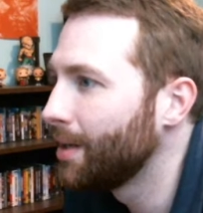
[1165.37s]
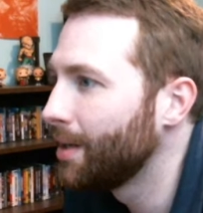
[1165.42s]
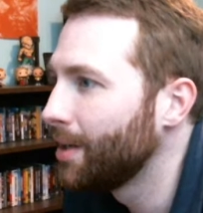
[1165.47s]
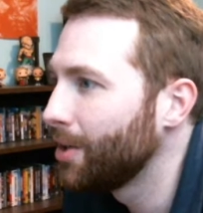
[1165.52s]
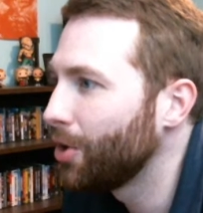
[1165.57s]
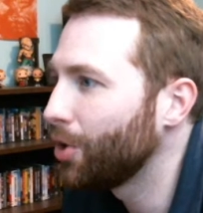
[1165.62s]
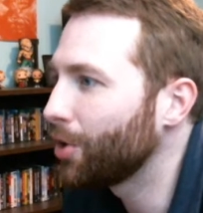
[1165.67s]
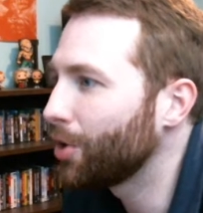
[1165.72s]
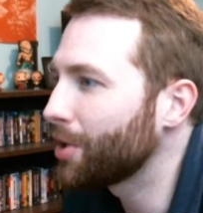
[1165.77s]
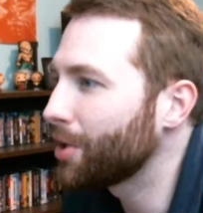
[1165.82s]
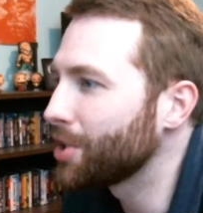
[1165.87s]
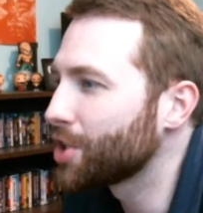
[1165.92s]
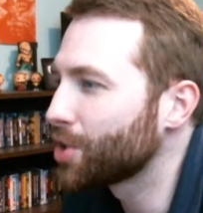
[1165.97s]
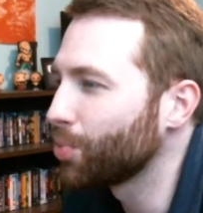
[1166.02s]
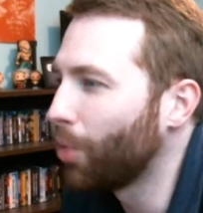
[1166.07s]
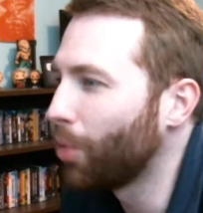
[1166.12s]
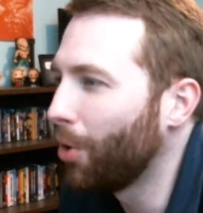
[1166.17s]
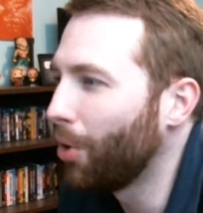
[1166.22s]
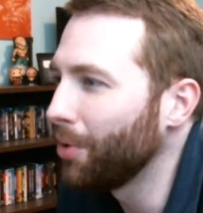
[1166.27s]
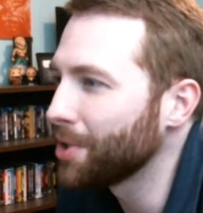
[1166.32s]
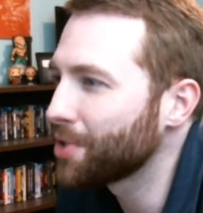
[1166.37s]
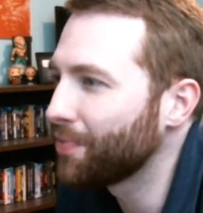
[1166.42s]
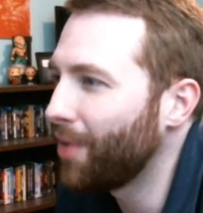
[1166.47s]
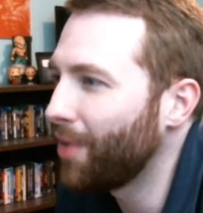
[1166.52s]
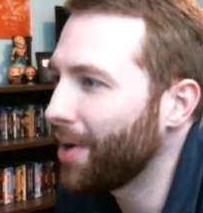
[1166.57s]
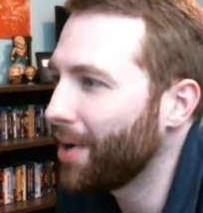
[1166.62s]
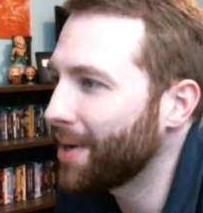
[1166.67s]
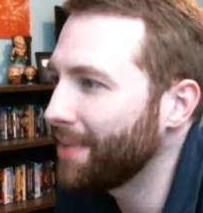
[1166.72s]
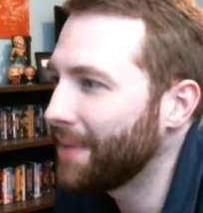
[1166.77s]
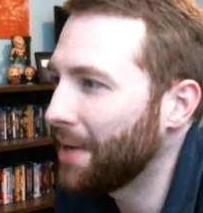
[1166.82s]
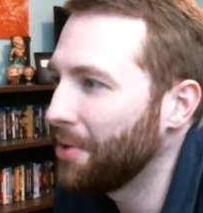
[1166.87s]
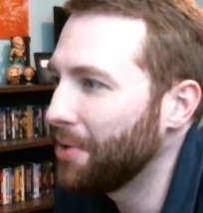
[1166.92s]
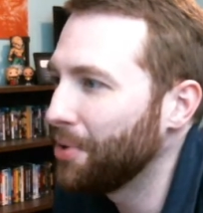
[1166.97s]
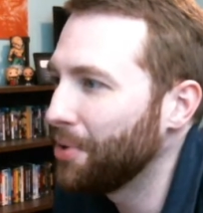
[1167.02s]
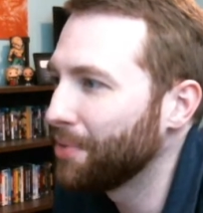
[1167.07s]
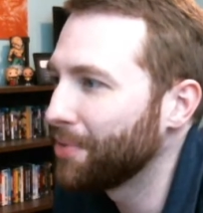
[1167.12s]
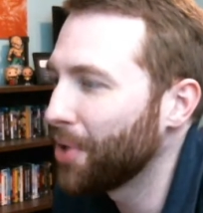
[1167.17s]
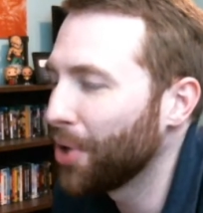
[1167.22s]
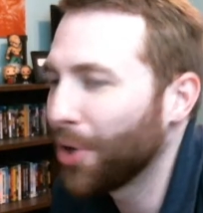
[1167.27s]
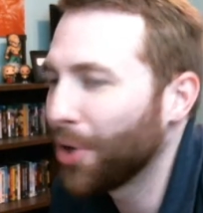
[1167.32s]
You're looking swole as fuck in that new
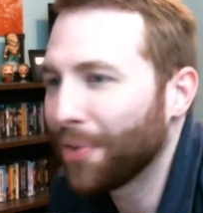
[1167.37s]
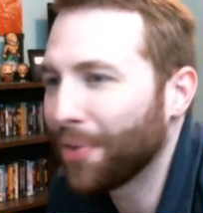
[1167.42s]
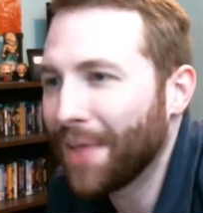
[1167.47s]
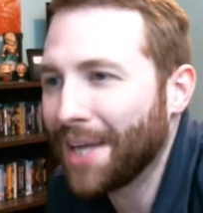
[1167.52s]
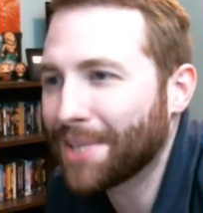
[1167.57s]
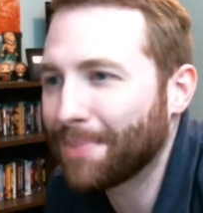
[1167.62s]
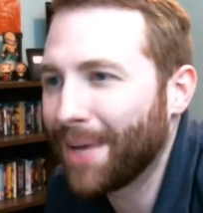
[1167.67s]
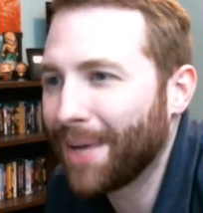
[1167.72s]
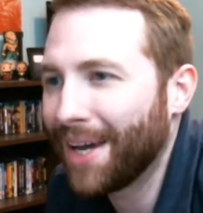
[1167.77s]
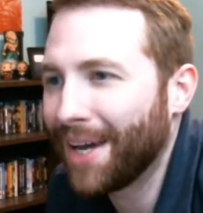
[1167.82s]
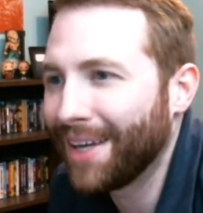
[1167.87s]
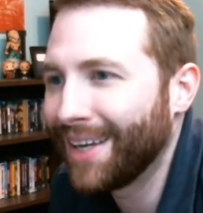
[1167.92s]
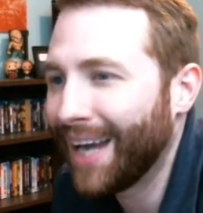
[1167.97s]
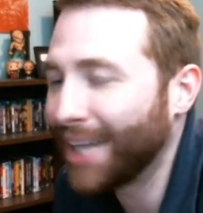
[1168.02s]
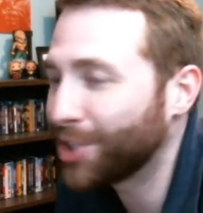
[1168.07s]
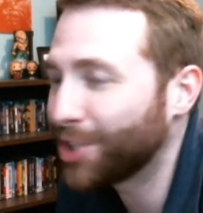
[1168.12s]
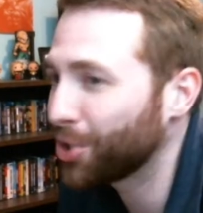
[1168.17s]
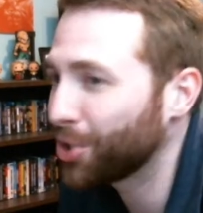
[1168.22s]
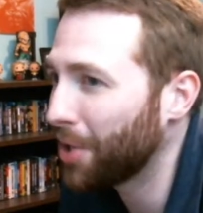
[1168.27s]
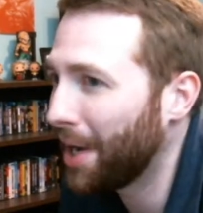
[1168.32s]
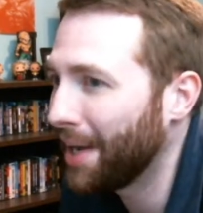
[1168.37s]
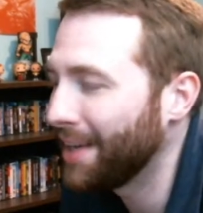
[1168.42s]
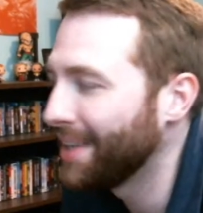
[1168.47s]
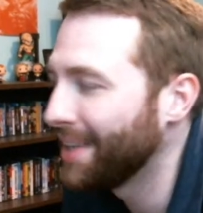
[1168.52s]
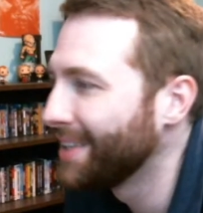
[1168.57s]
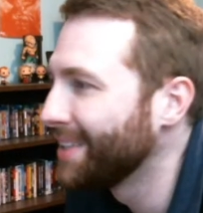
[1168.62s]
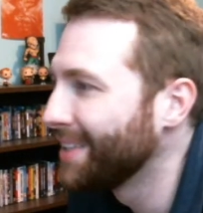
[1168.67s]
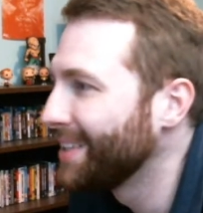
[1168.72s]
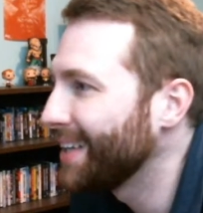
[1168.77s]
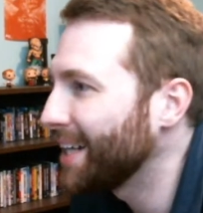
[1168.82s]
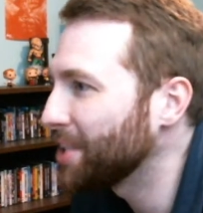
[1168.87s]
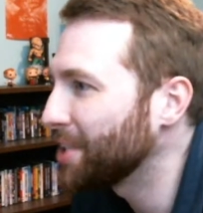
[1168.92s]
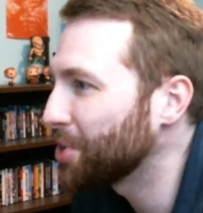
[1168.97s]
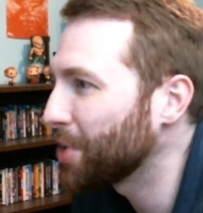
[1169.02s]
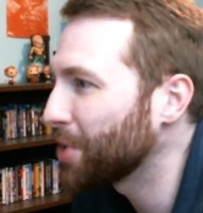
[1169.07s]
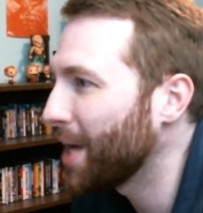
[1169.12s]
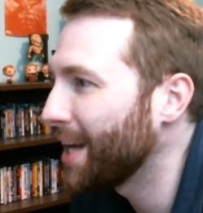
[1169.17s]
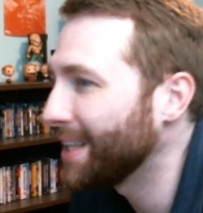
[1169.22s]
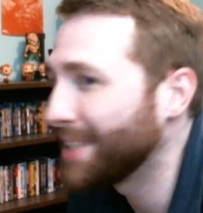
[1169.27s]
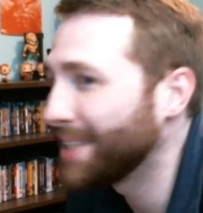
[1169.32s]
photo. Thanks, man. I tried. I
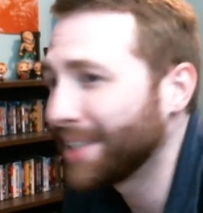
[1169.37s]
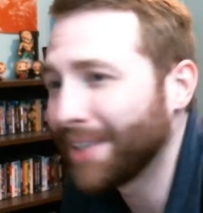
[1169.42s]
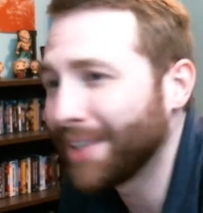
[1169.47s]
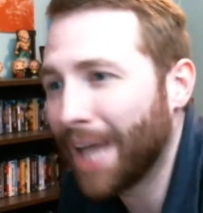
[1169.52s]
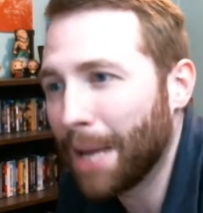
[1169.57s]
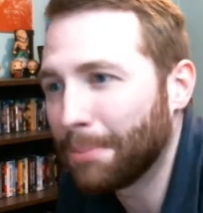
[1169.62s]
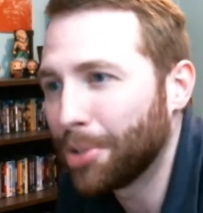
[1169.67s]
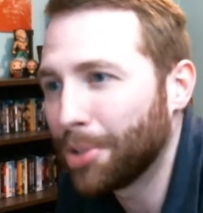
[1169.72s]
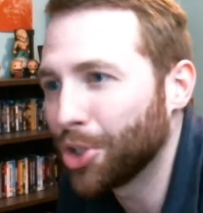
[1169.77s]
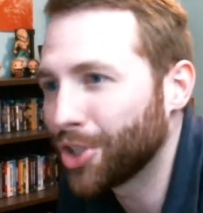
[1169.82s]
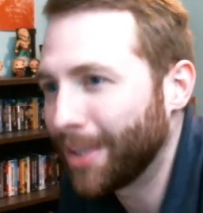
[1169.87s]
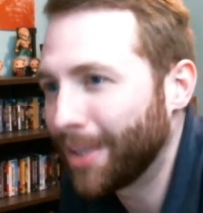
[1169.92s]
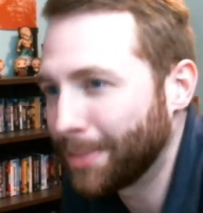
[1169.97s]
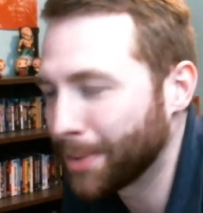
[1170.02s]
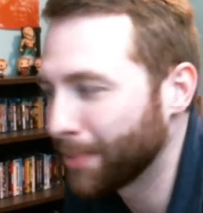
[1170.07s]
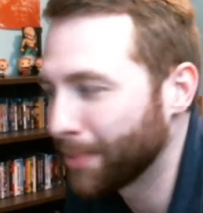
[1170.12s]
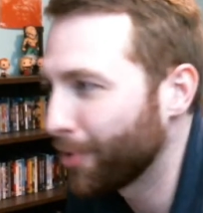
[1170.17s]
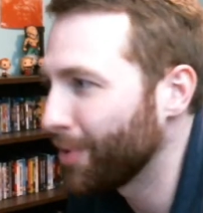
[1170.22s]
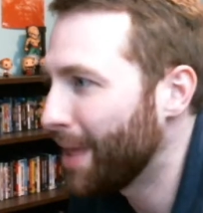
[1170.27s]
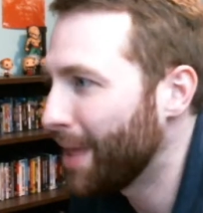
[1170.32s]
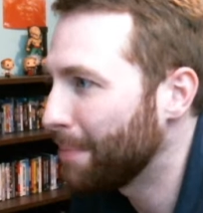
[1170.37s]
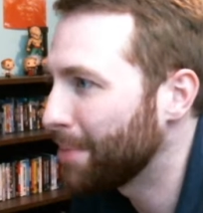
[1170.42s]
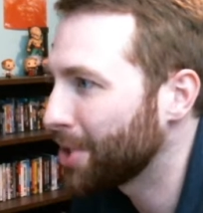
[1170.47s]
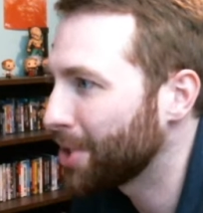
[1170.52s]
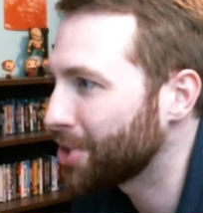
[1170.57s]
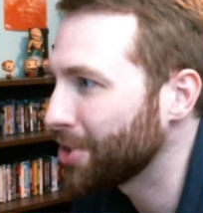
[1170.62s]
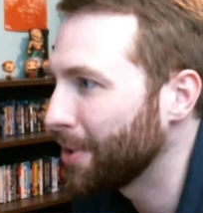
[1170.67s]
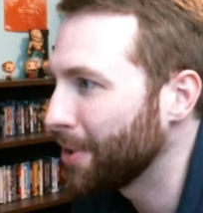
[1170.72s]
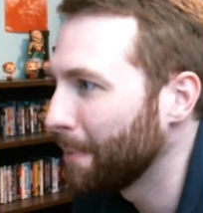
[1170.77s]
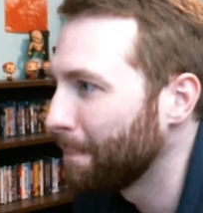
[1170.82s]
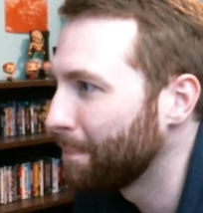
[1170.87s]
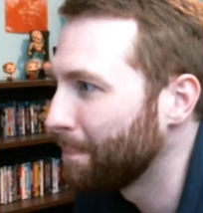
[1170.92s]
did a lot of push-ups before that picture.